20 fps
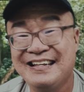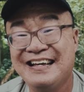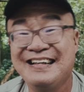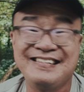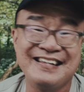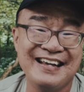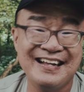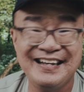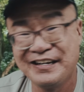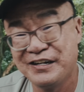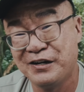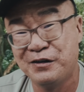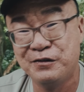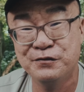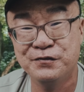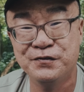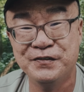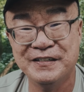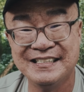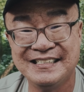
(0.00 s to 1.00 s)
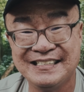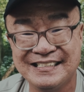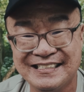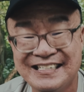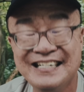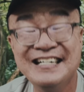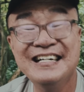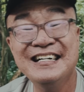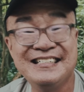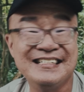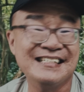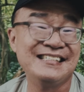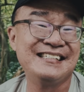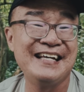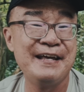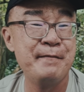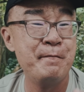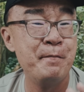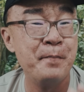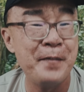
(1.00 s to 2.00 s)
a teleconverter. Just
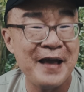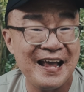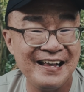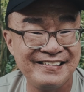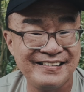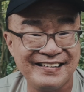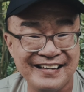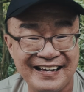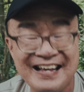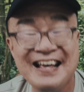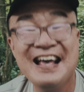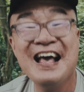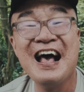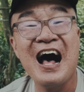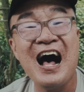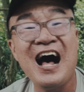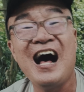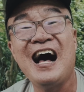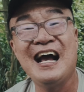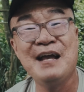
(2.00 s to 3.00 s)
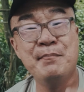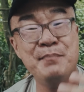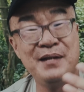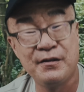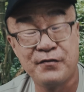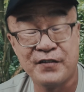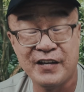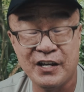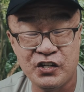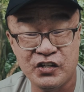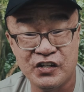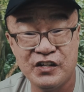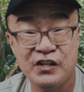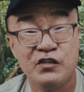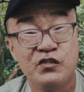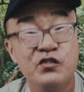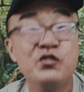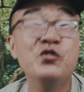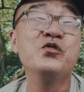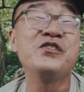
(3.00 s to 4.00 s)
a basic high magnification,
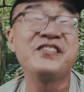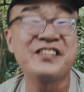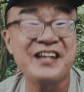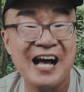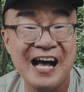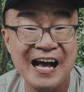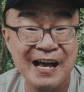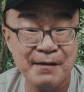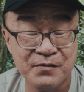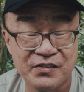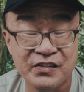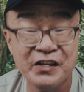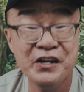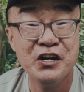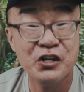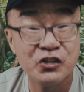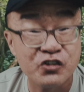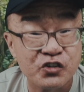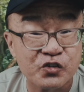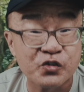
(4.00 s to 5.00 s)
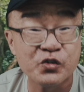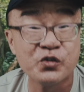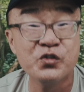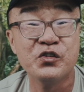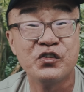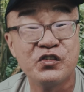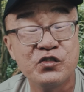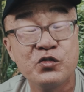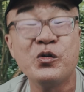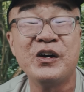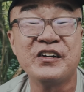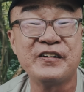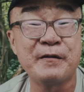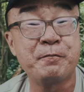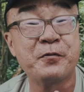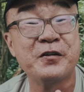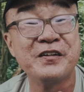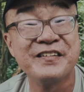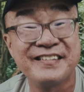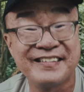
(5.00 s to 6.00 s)
2 times true
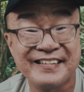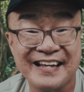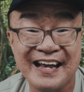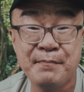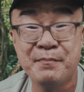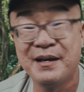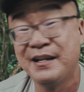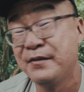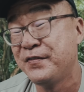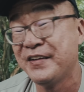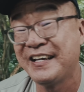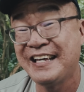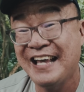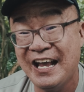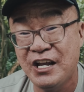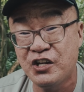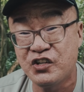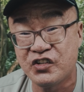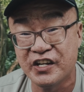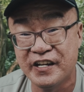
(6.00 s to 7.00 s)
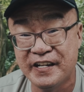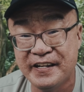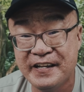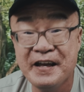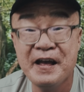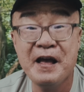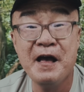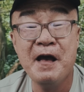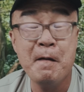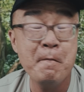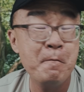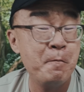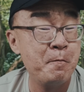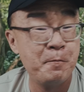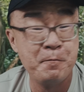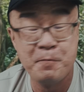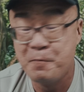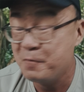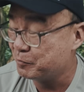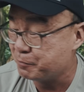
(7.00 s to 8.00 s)
200% magnification
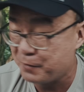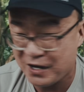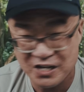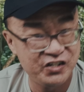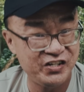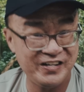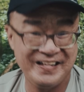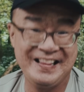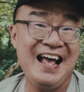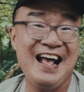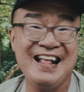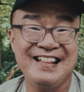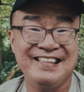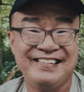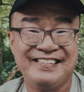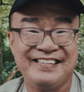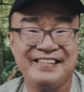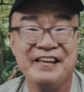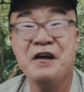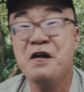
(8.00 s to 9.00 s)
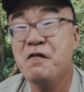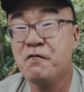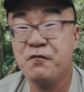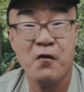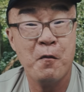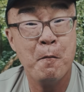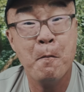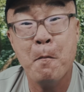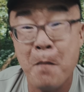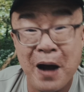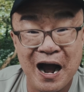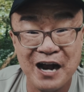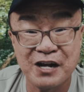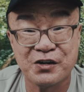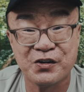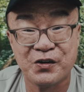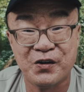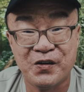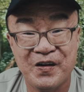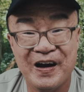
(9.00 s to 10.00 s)
budget lens for
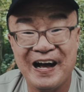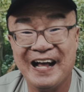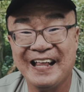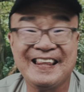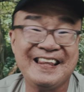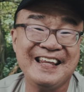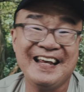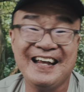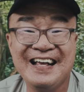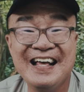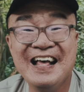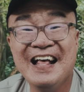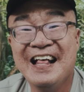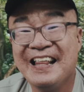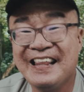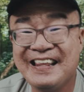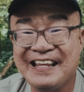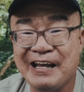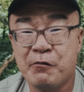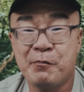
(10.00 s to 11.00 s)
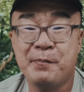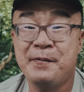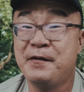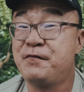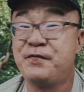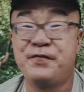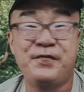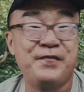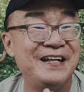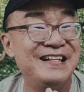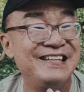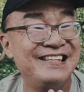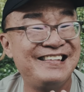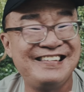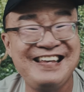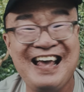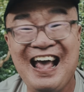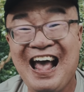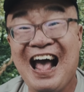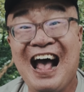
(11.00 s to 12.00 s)
macro. I think that would be
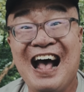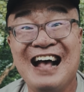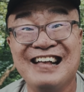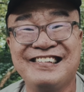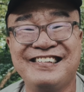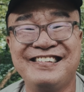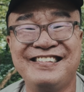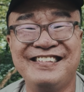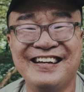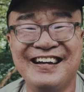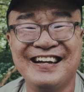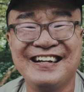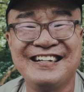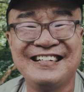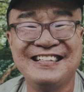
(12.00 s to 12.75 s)
fantastic.